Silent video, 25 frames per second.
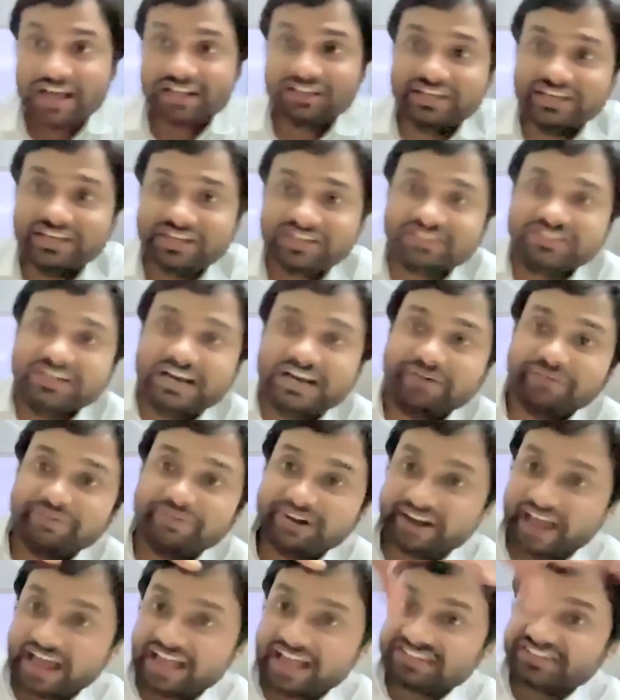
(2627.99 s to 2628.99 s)
things that
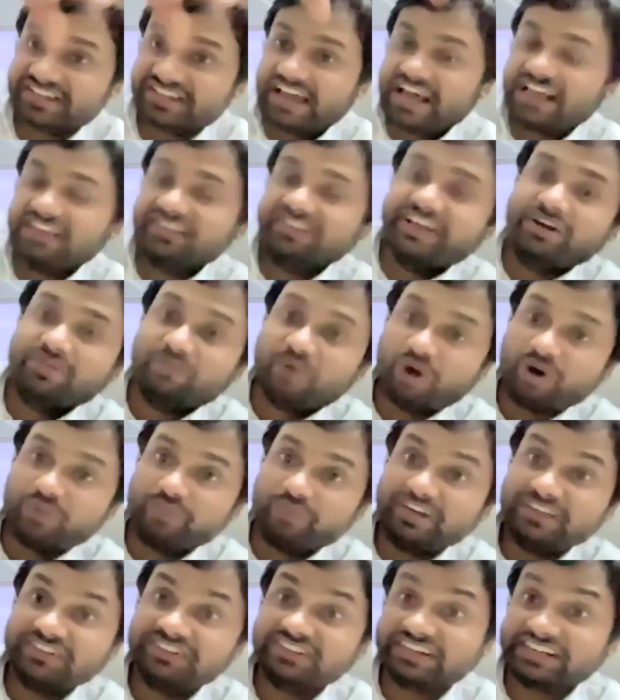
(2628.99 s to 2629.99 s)
will scan the
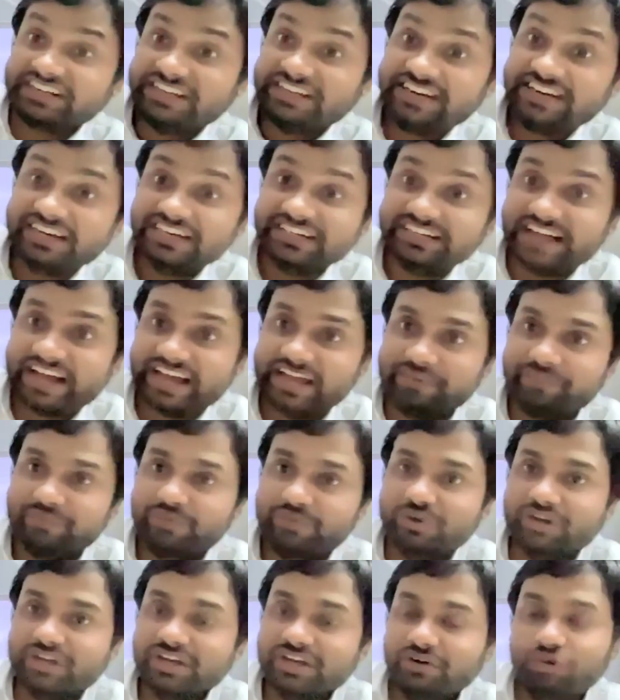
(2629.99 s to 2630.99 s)
environment the real time.
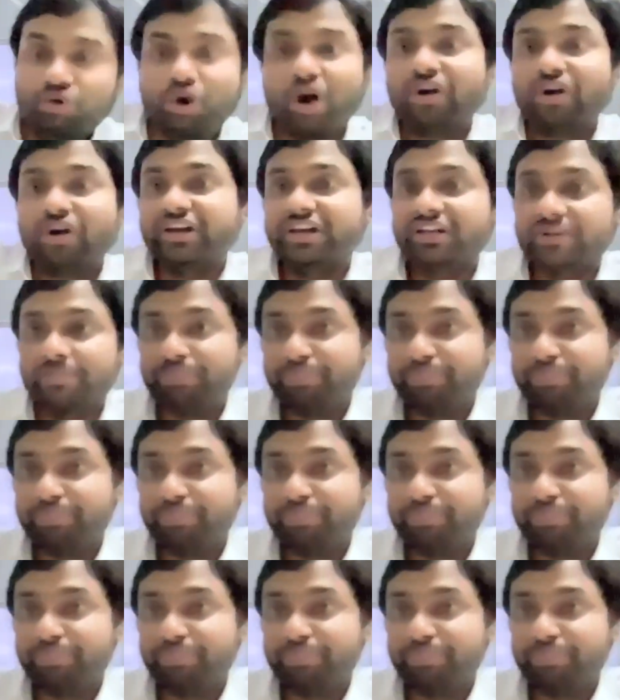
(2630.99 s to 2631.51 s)
Okay, you don't need the